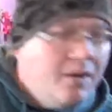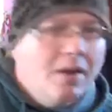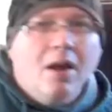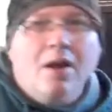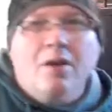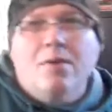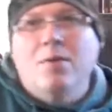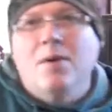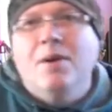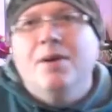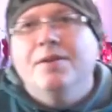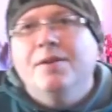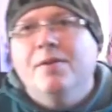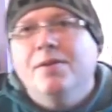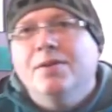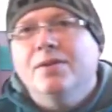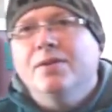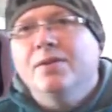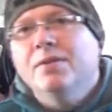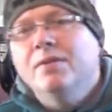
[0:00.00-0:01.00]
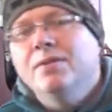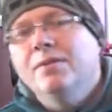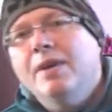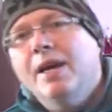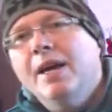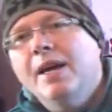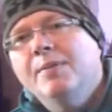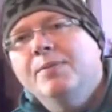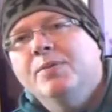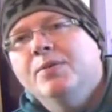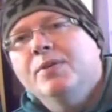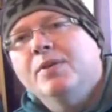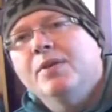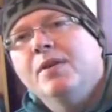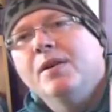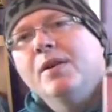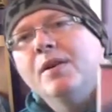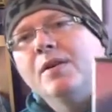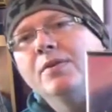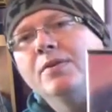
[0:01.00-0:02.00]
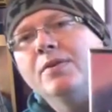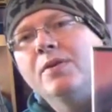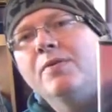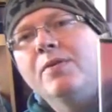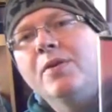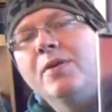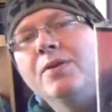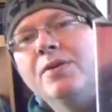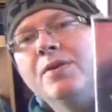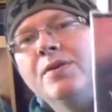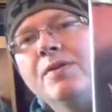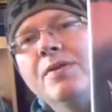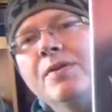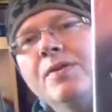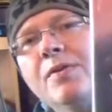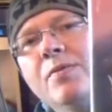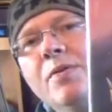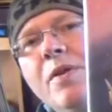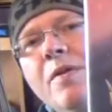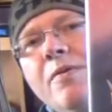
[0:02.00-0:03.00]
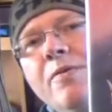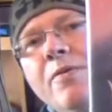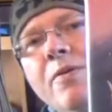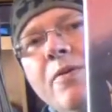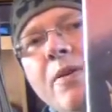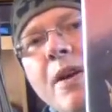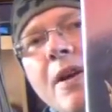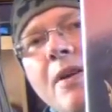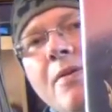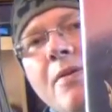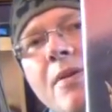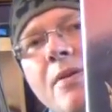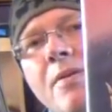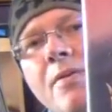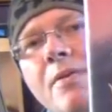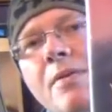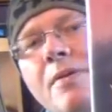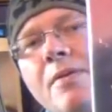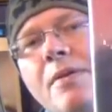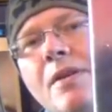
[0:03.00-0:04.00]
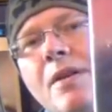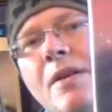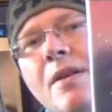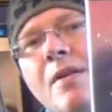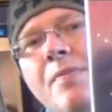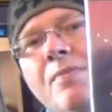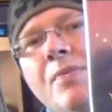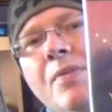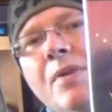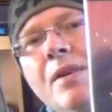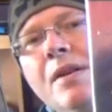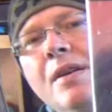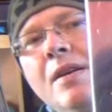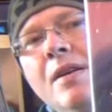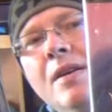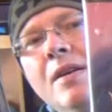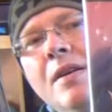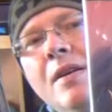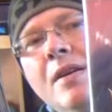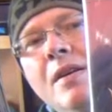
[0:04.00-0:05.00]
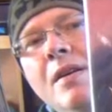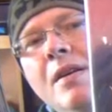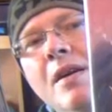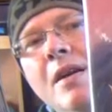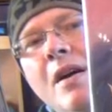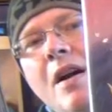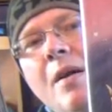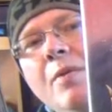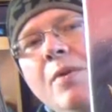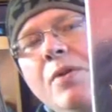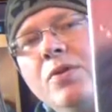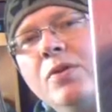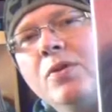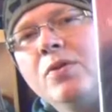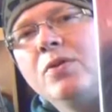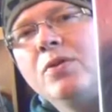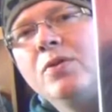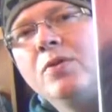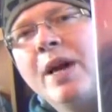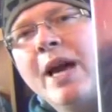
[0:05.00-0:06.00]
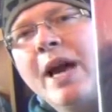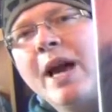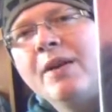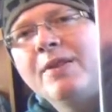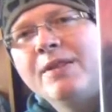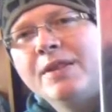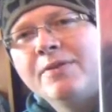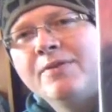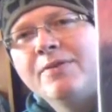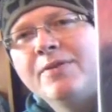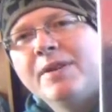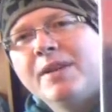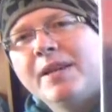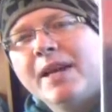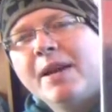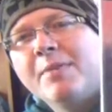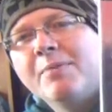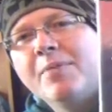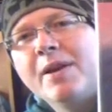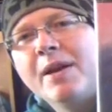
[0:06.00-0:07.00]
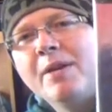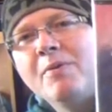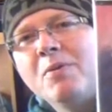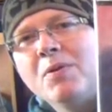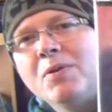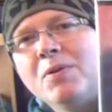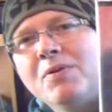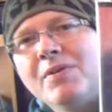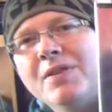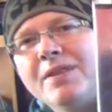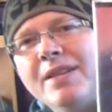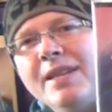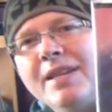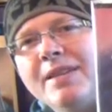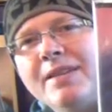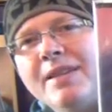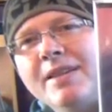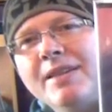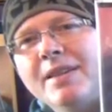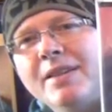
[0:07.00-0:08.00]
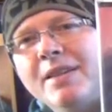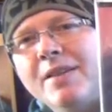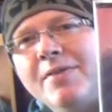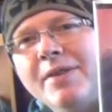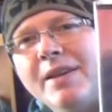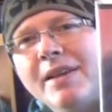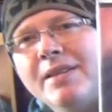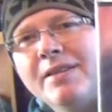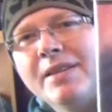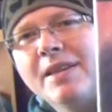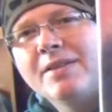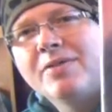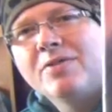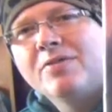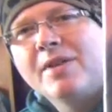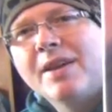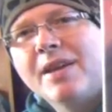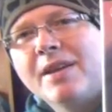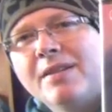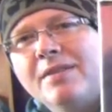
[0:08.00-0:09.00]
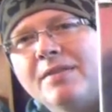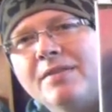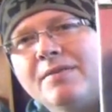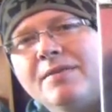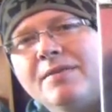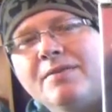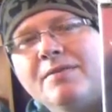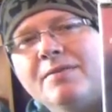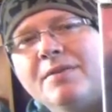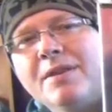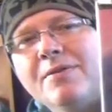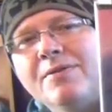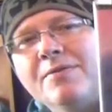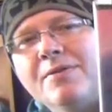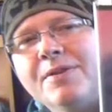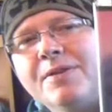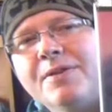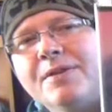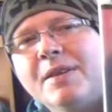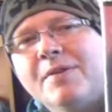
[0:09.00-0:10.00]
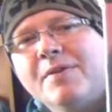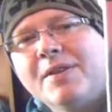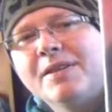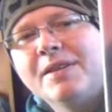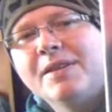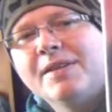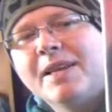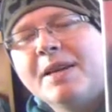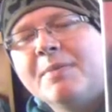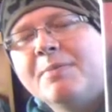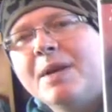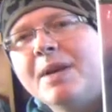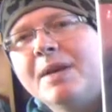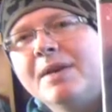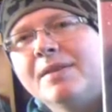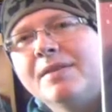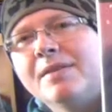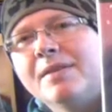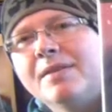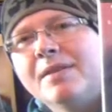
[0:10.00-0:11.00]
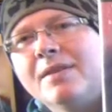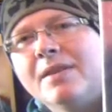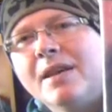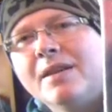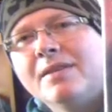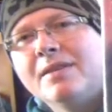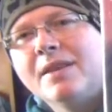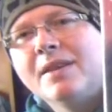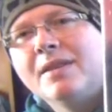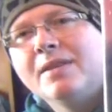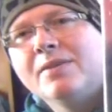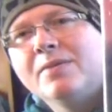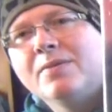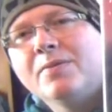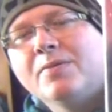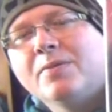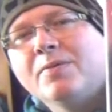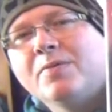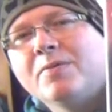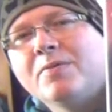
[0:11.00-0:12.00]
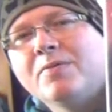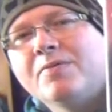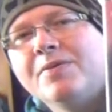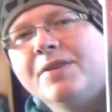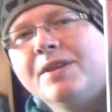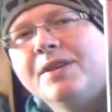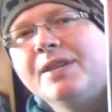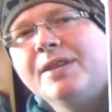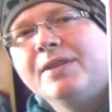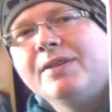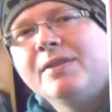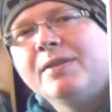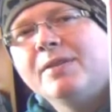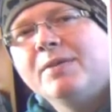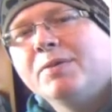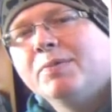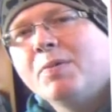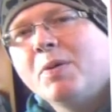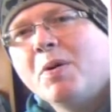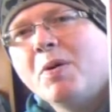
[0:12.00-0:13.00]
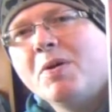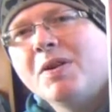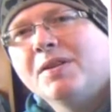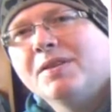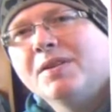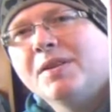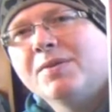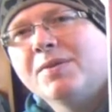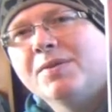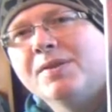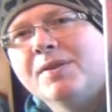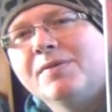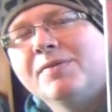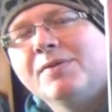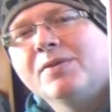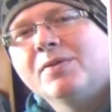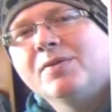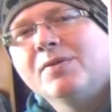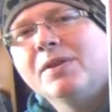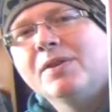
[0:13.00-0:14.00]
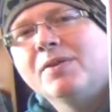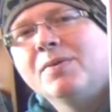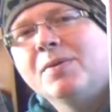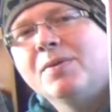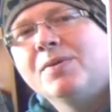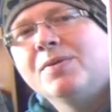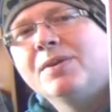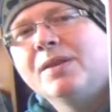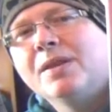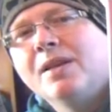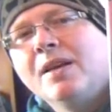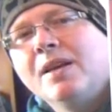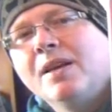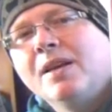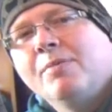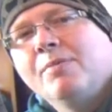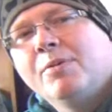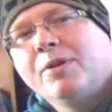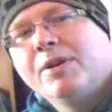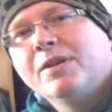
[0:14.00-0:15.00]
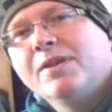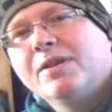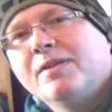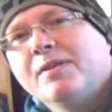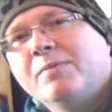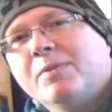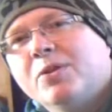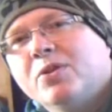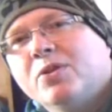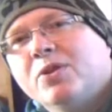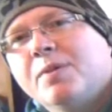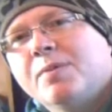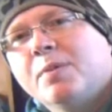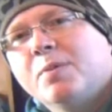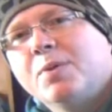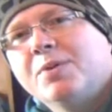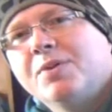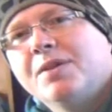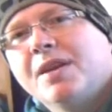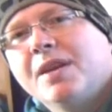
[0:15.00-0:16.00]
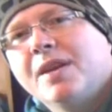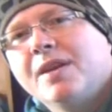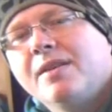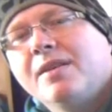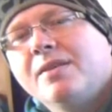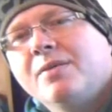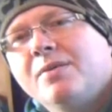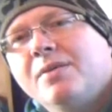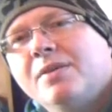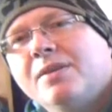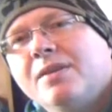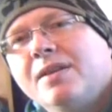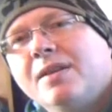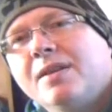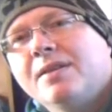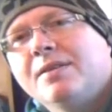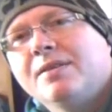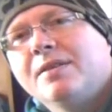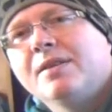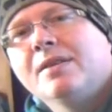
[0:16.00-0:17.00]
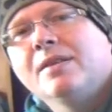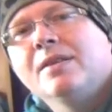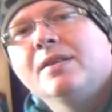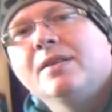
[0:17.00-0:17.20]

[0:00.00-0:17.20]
Likewise, there was two games, uh, two versions as well for Ariel. Um, I'm not too sure how different in gameplay one on the SNES is. I don't think it's as great difference. I think it's the same makers as it is really, so there's probably only a subtle difference on these ones, but this is a much cheaper one to get than on the SNES.